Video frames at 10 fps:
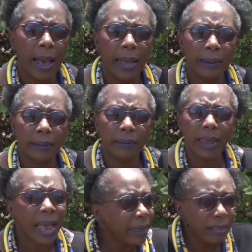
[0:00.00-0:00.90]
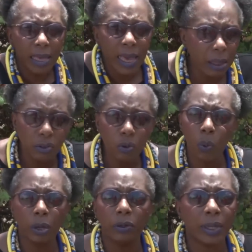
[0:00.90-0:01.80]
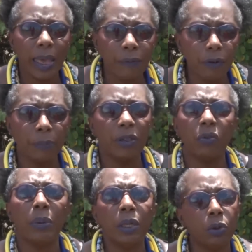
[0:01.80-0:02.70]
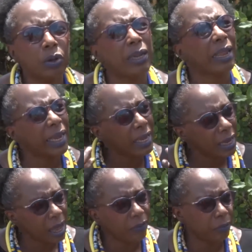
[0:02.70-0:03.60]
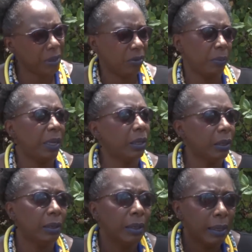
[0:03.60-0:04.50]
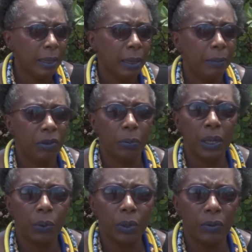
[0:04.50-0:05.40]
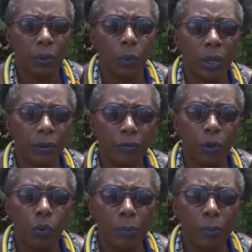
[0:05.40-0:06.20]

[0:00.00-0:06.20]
And anything else you wanted to get from Miss Miller, you could. And I loved Miss Miller. Miss Miller was a wonderful